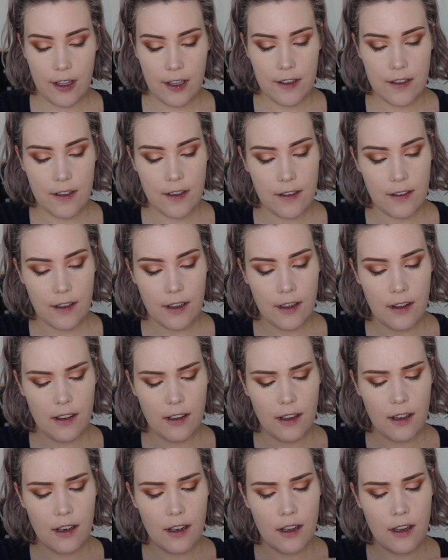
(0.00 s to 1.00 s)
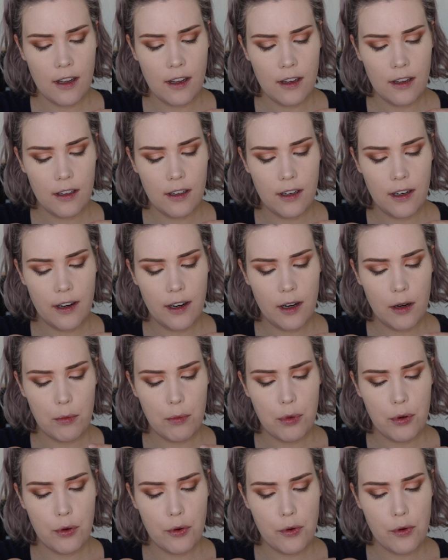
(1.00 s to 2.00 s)
This is in the
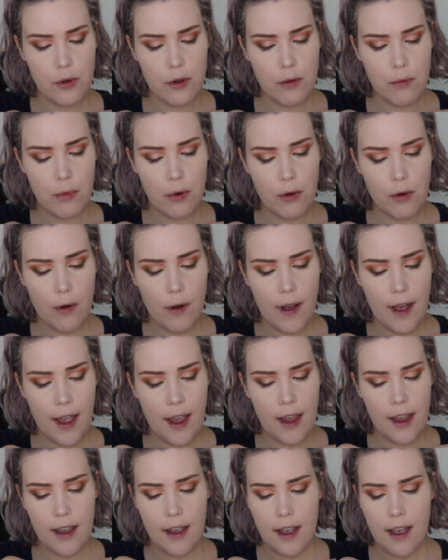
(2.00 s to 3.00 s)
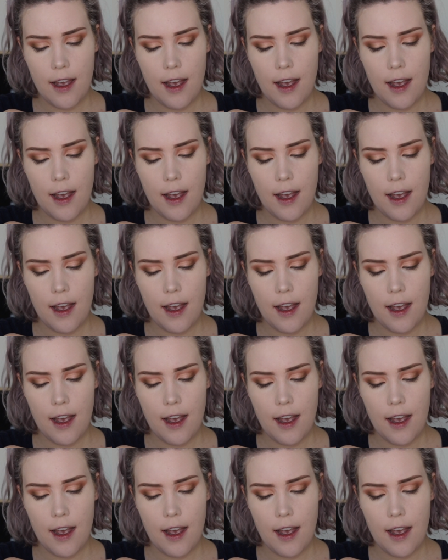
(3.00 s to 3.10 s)
color Pool Boy.